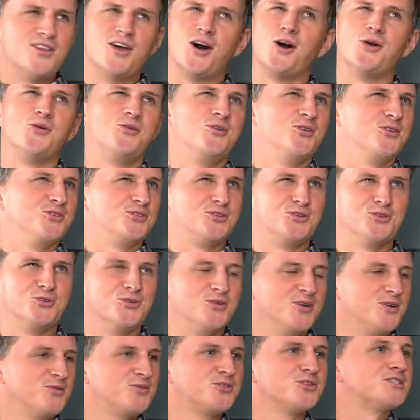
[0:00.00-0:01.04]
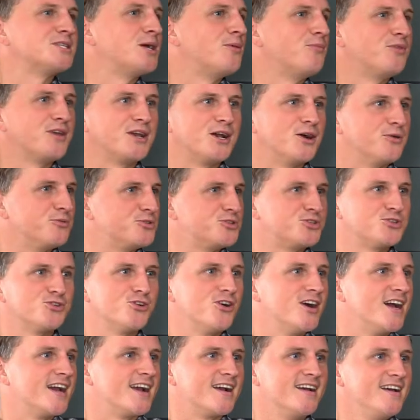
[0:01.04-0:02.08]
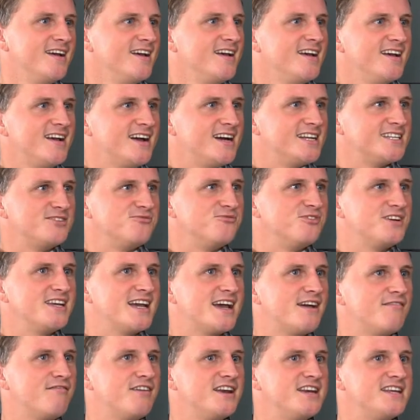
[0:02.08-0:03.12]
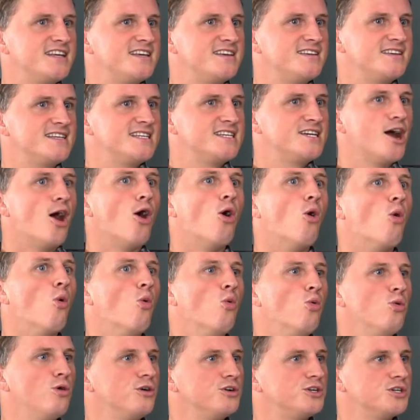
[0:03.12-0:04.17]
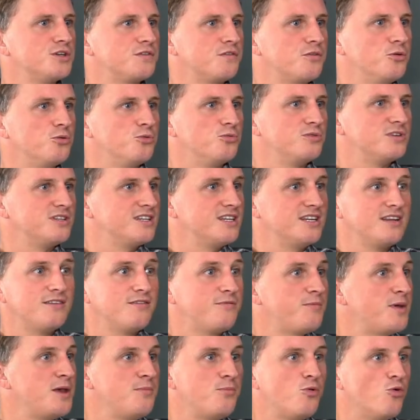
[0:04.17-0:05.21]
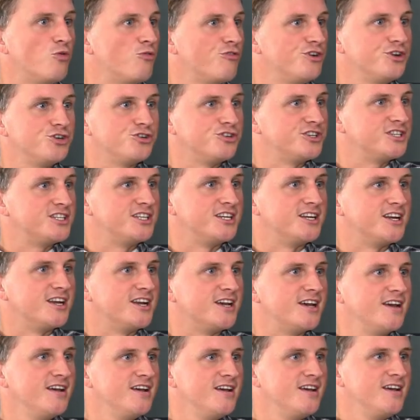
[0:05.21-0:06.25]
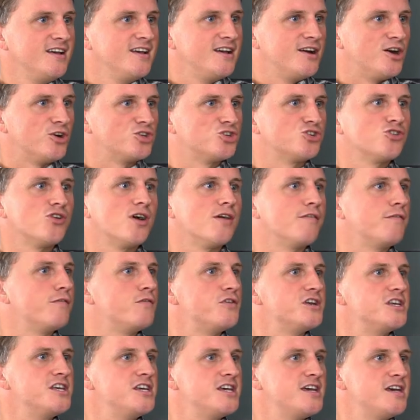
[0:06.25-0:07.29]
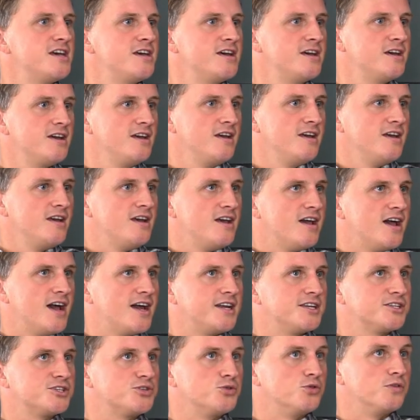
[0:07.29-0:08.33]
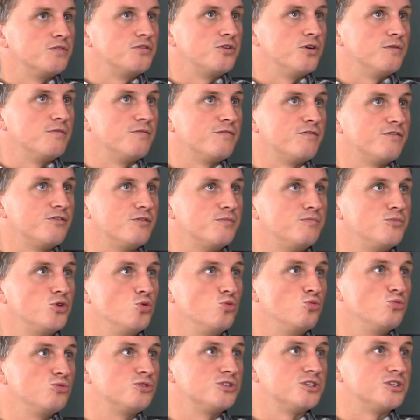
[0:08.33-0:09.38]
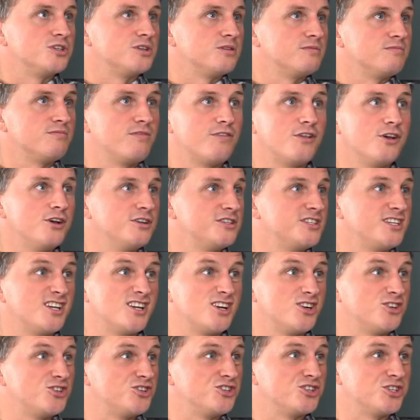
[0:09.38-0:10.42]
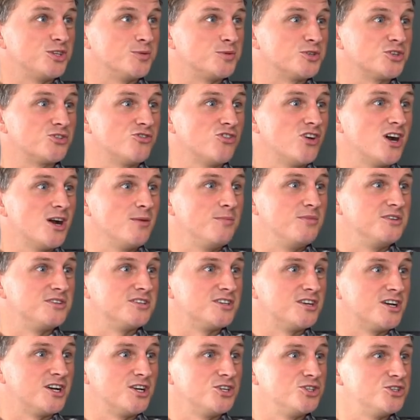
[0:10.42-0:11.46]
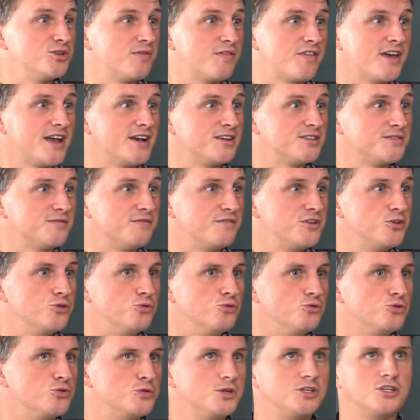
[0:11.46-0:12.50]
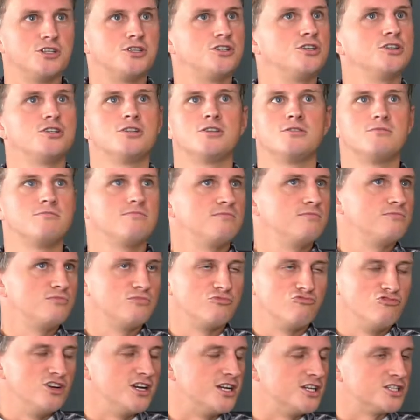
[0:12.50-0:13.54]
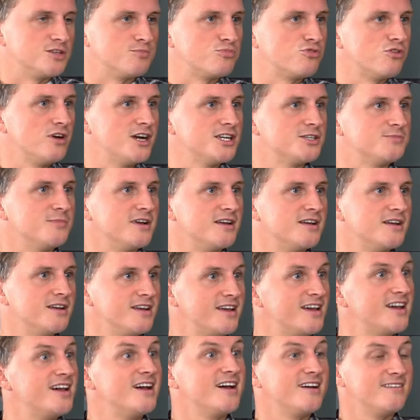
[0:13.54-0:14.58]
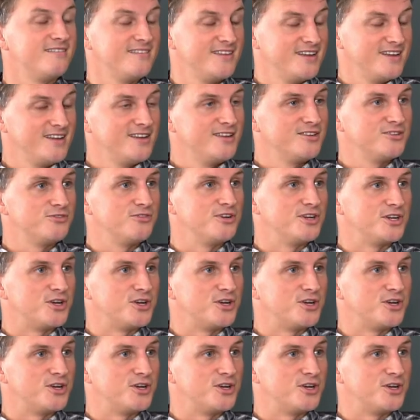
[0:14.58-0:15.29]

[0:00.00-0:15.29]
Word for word: not at all. It was just something I was trying. I didn't really have any goal. I just thought people were interested in it. I'll try it for a year. And it's sort of gone from naught to 1,300 subscribers and 100,000 views, which has just really surprised awesome. me. Yeah, it's really